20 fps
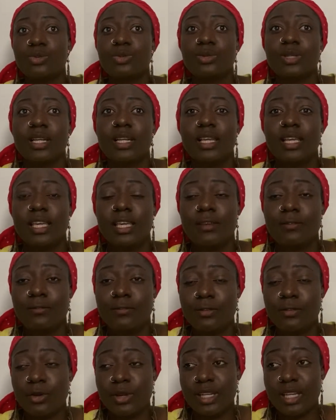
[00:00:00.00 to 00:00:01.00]
Usually if
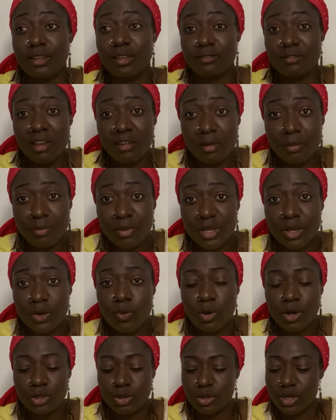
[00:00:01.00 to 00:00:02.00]
you're in a very big
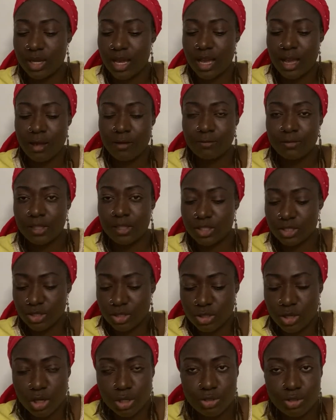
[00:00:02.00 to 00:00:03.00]
one, you can have the
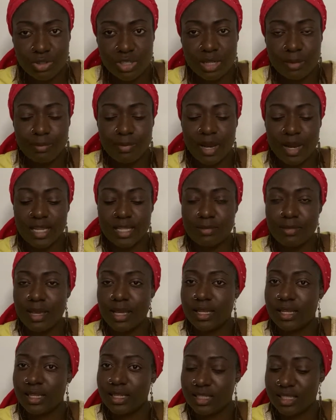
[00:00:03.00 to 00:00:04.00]
surgery
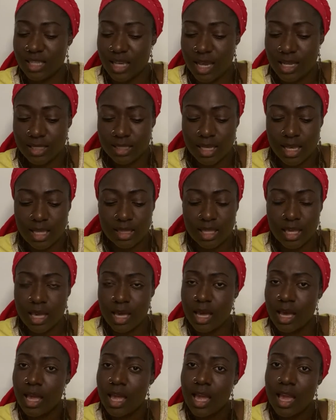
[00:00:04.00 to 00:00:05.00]
department, the theater,
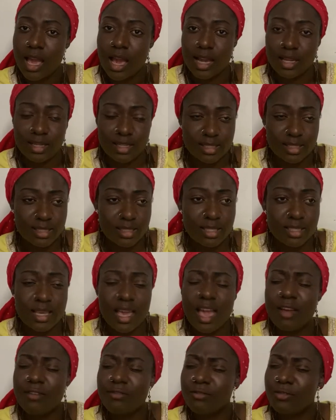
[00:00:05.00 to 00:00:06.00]
the anesthesia,
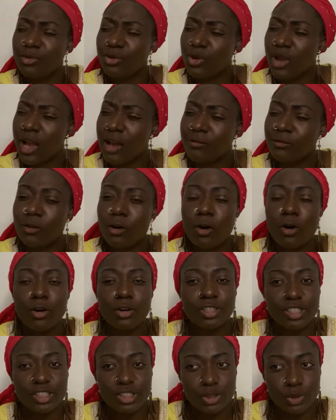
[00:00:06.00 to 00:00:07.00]
you have all
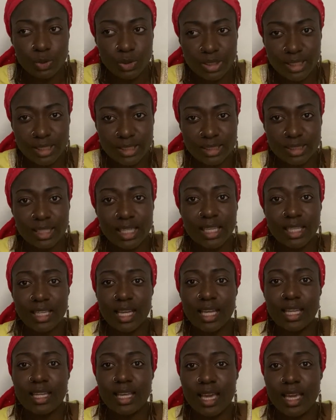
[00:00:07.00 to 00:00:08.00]
the units in
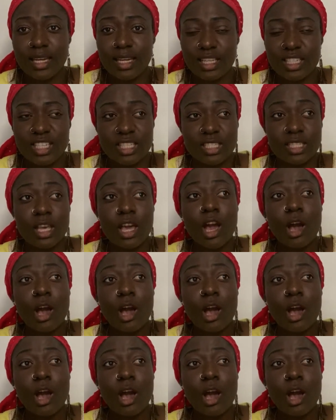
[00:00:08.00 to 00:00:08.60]
a NHS.